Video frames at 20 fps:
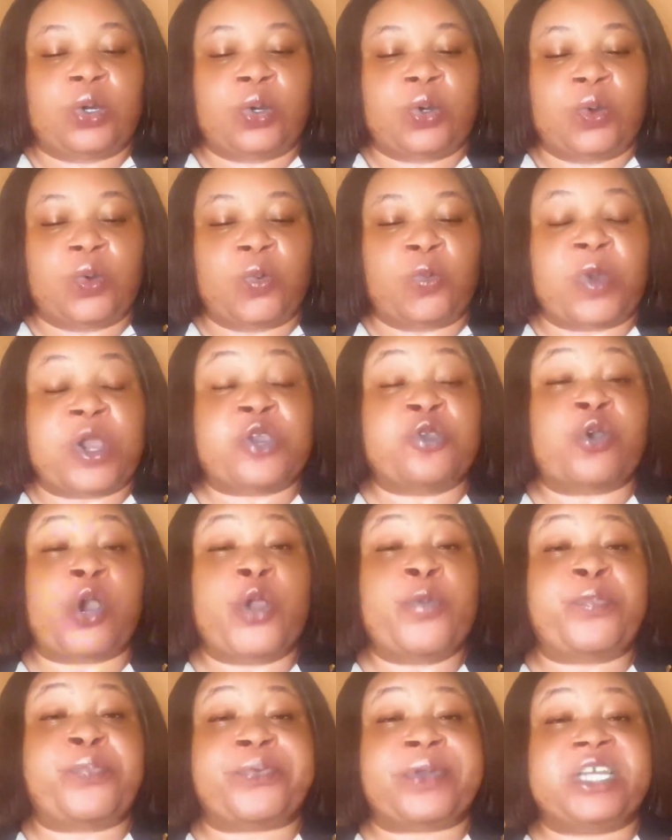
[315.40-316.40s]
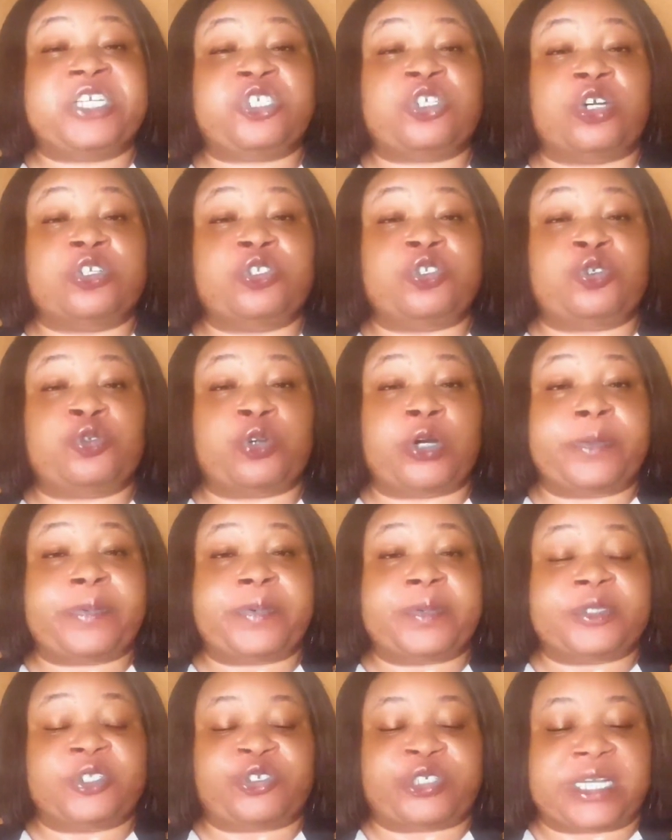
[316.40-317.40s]
when your impression drop
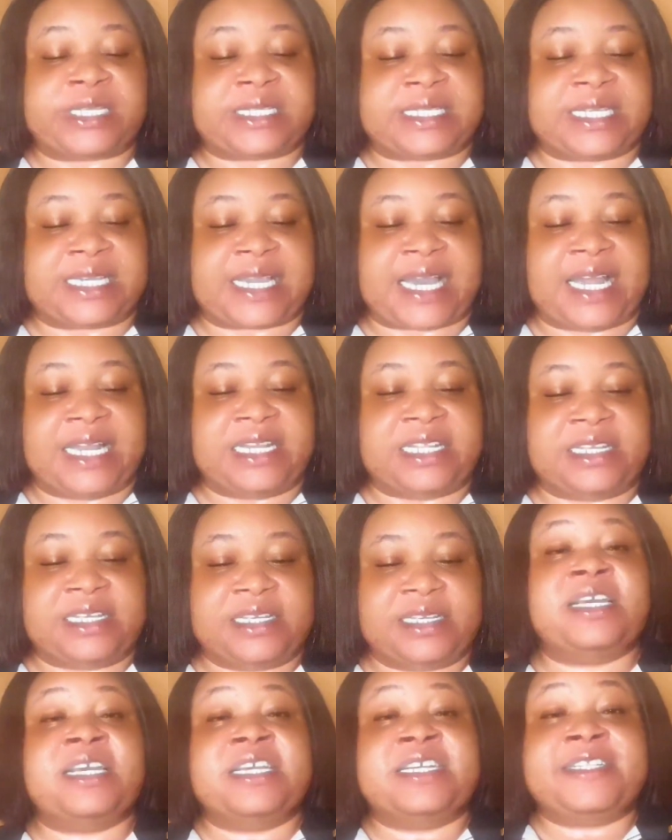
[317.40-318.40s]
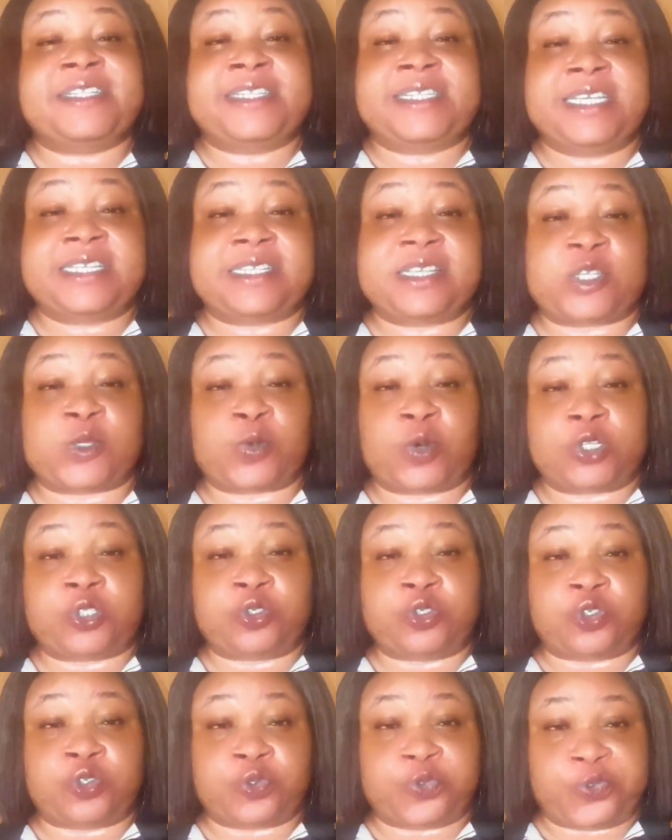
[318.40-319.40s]
drastically, this is
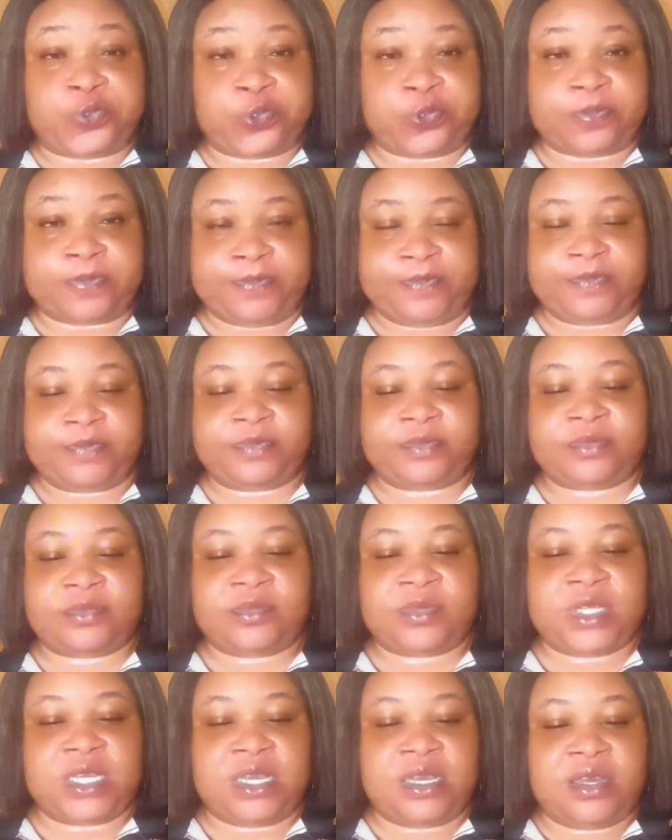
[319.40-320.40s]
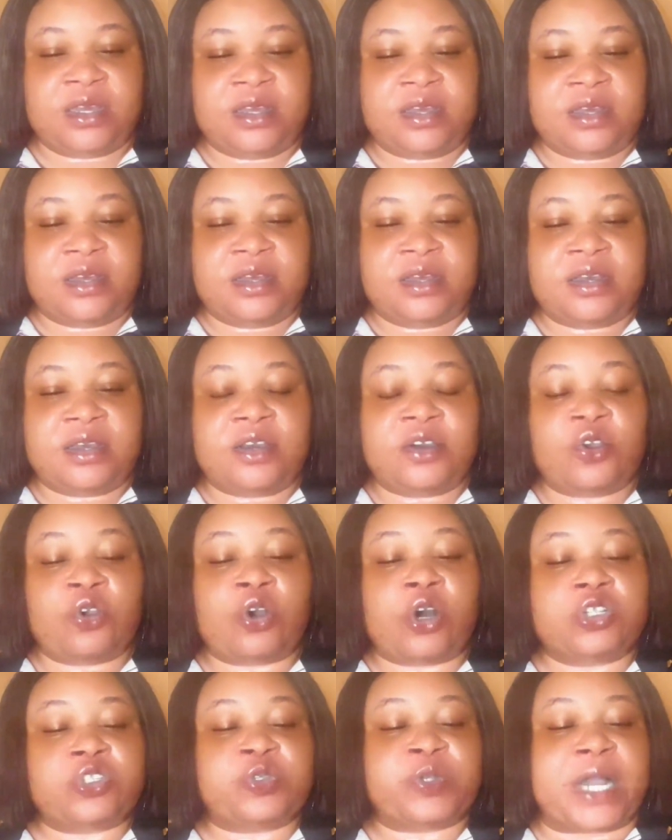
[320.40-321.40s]
what you should do.
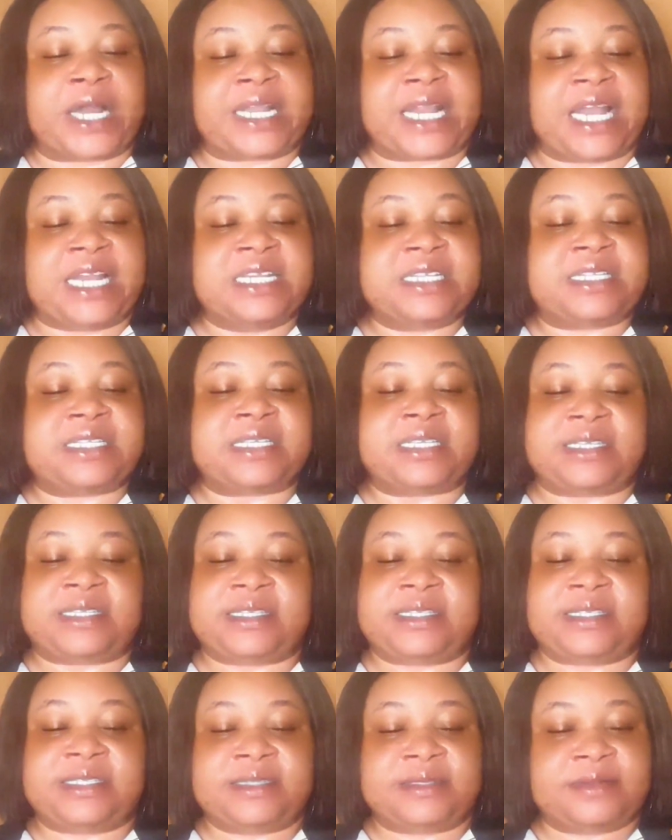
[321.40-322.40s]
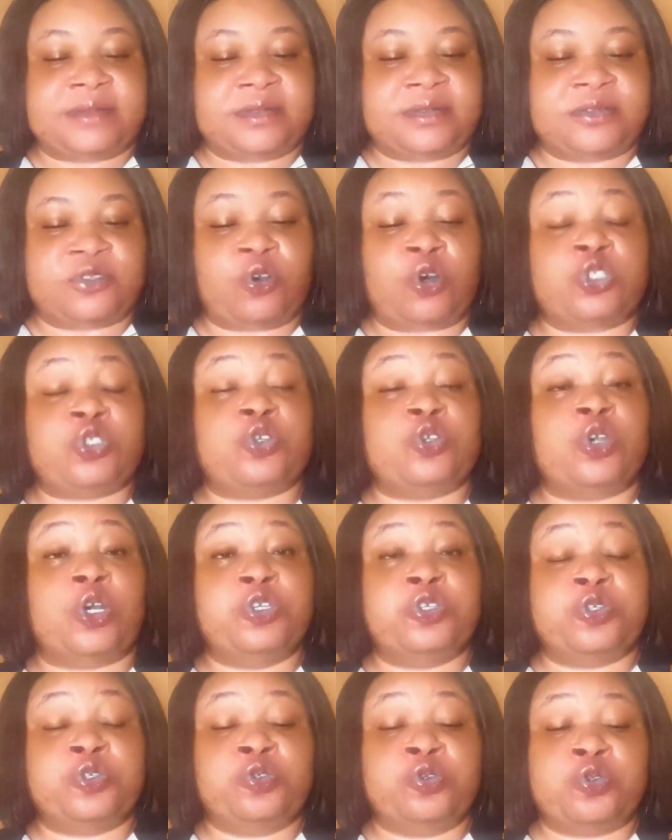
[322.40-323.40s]
Go to your analytics, go to
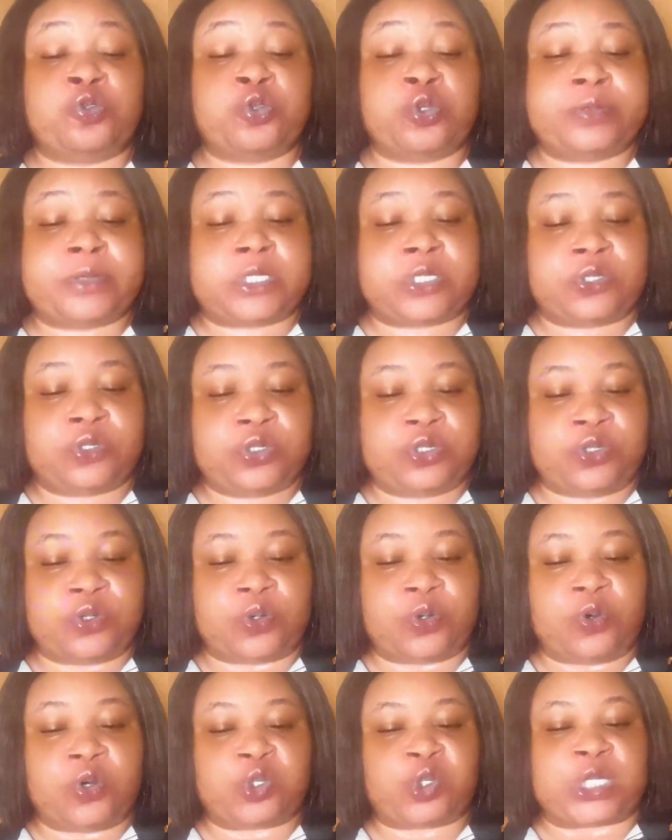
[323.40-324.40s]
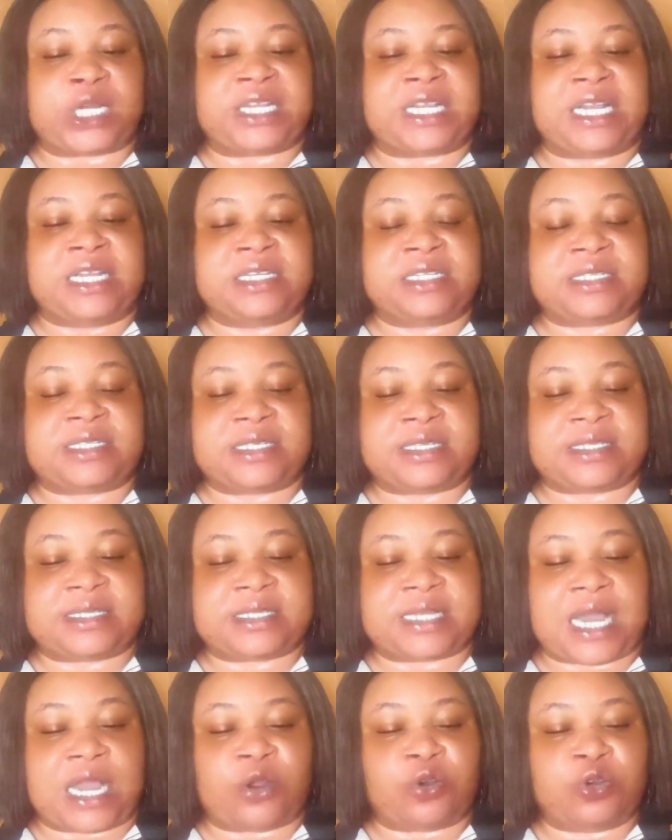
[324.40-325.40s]
your YouTube studio, go to
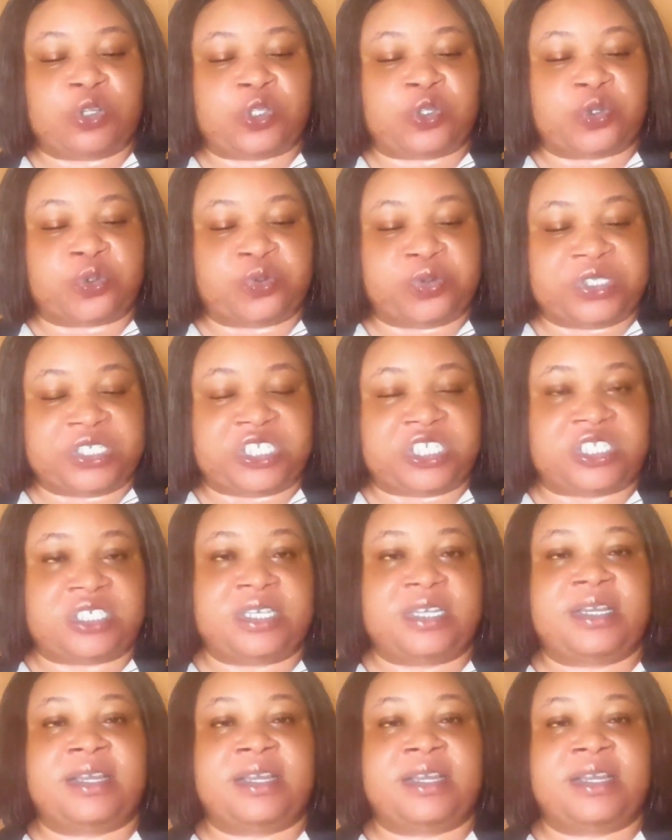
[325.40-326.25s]
analytics and go to reach